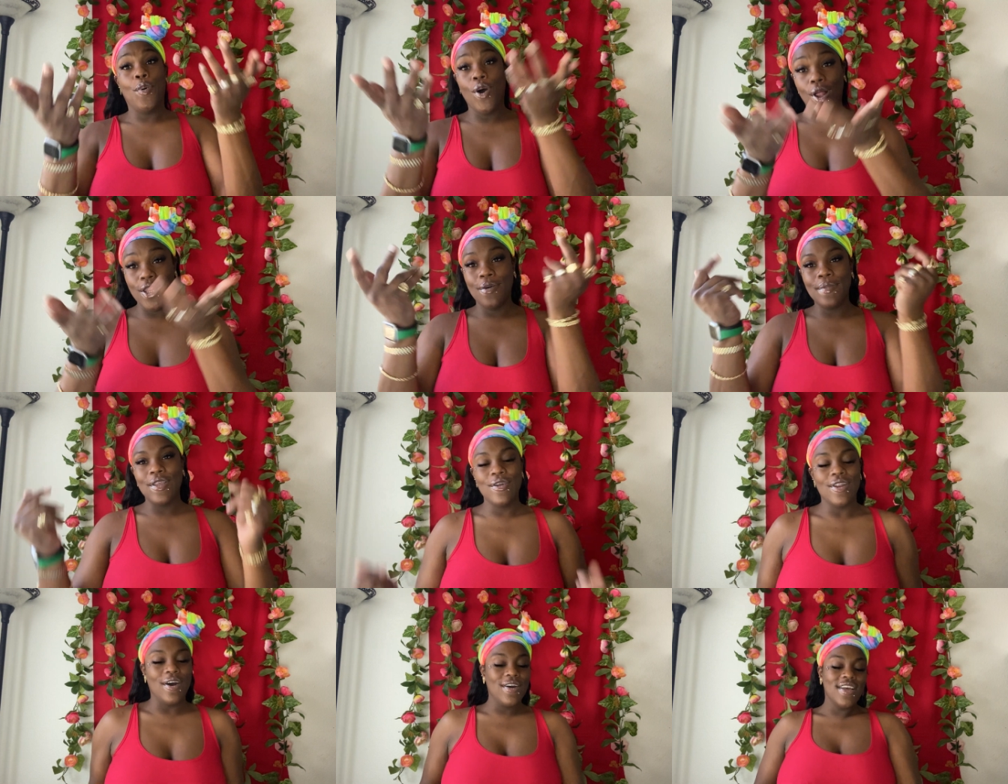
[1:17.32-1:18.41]
pull them, you
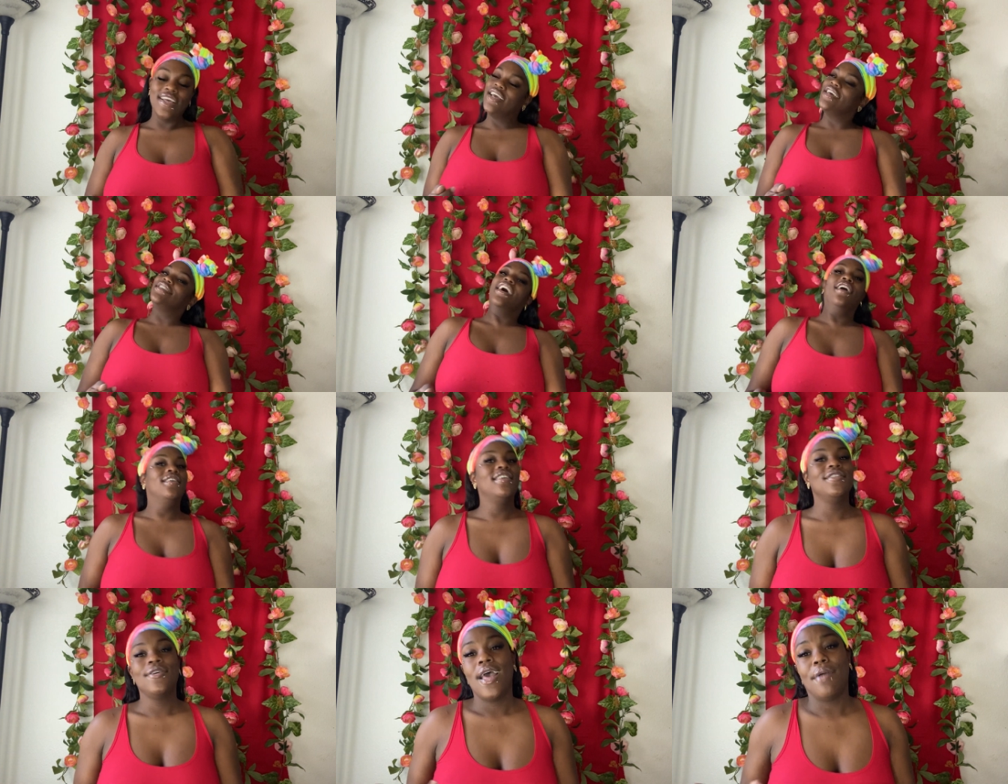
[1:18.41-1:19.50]
know? So
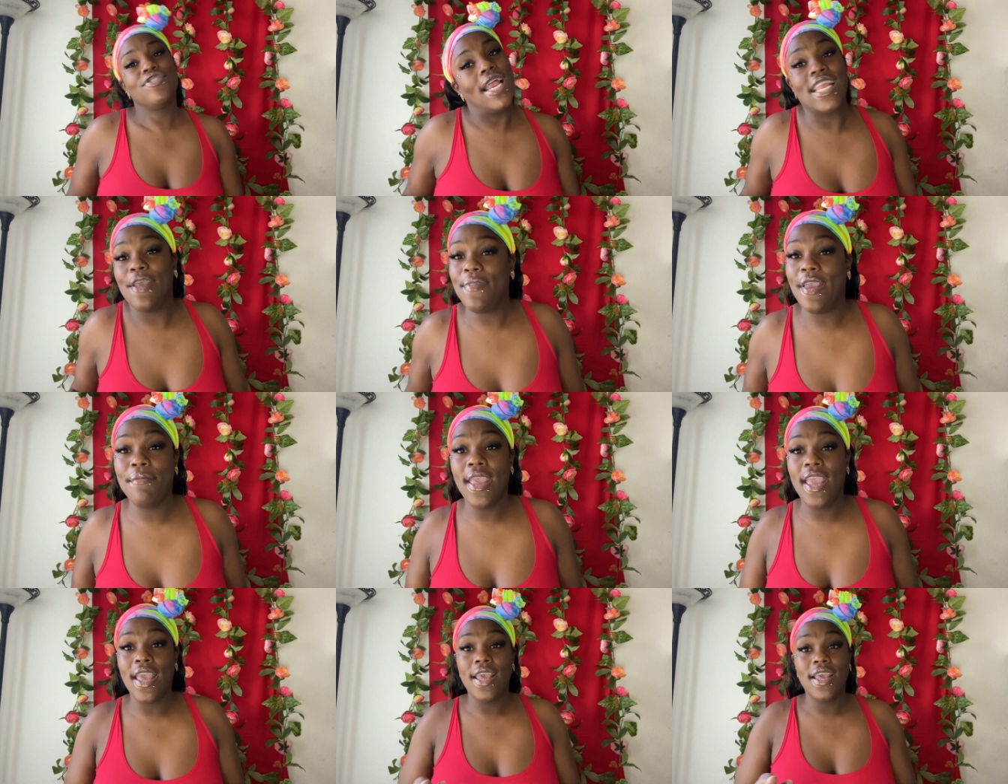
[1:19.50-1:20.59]
I'm trying to get me a
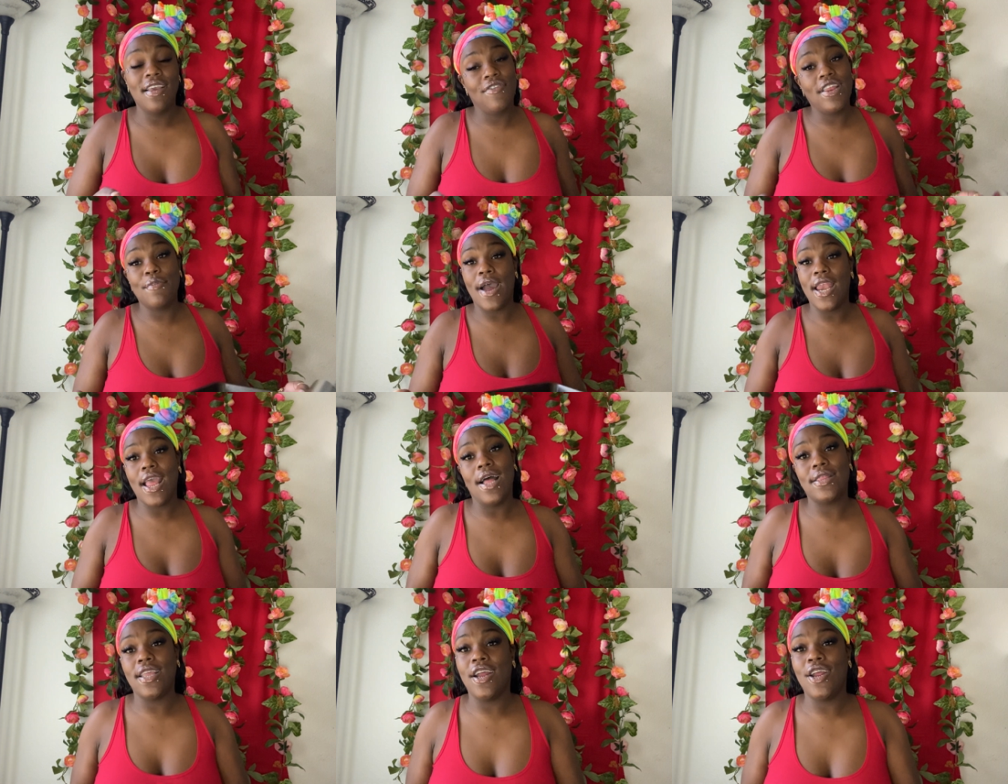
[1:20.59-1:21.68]
man. If anybody
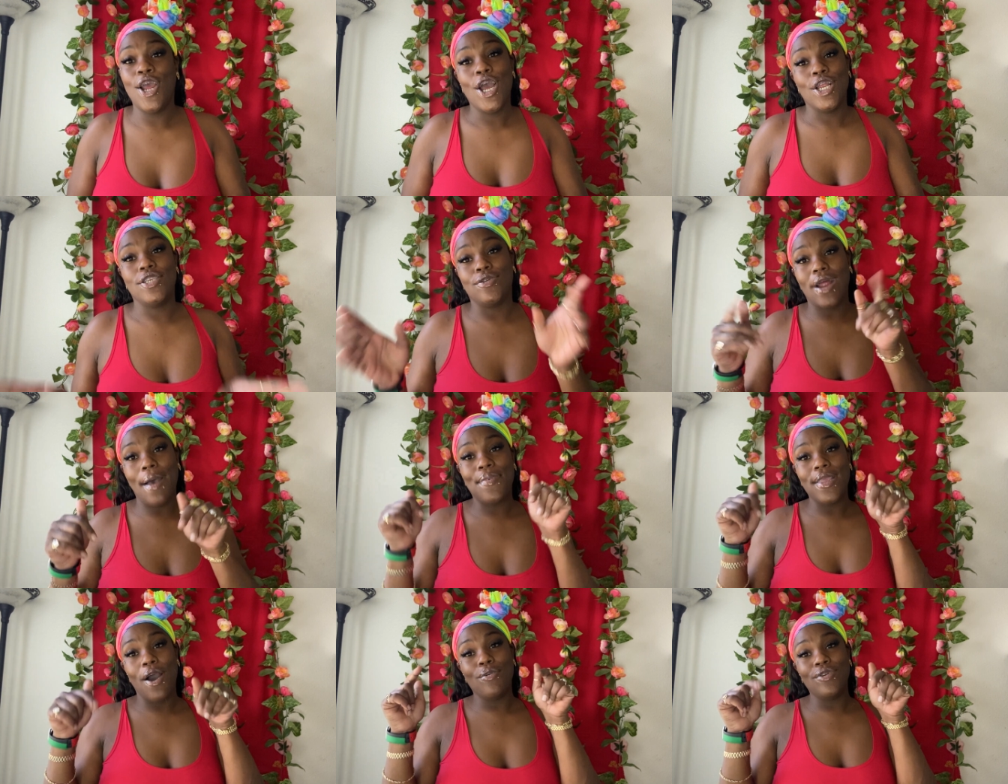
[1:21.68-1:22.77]
out there, drop
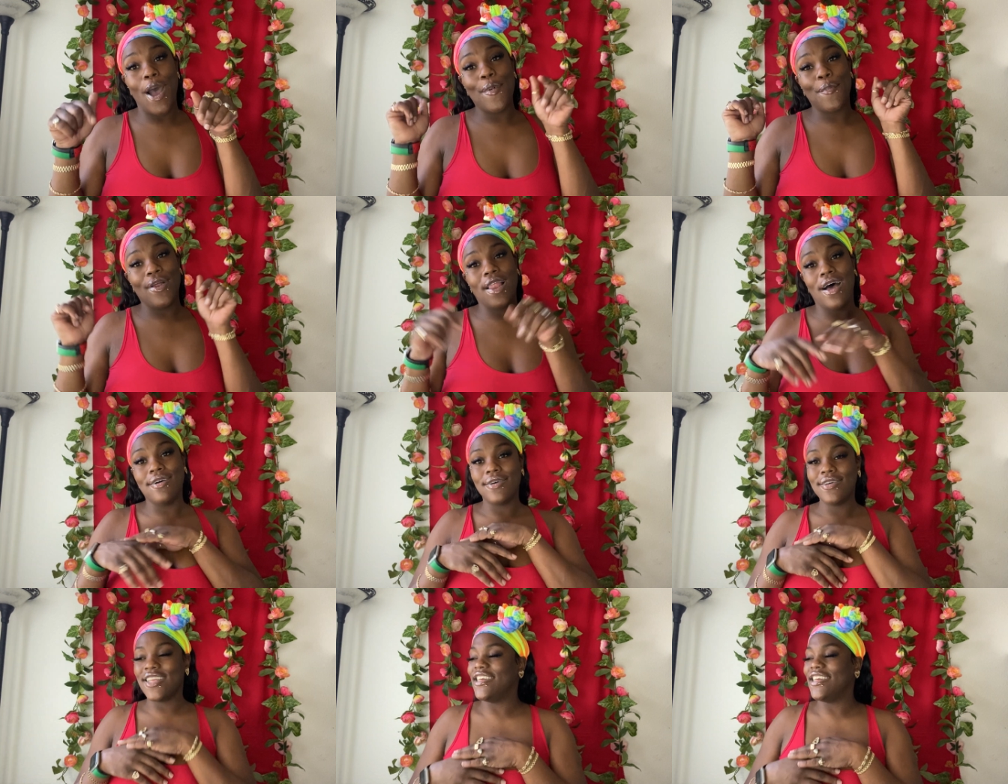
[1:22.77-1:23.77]
your number below.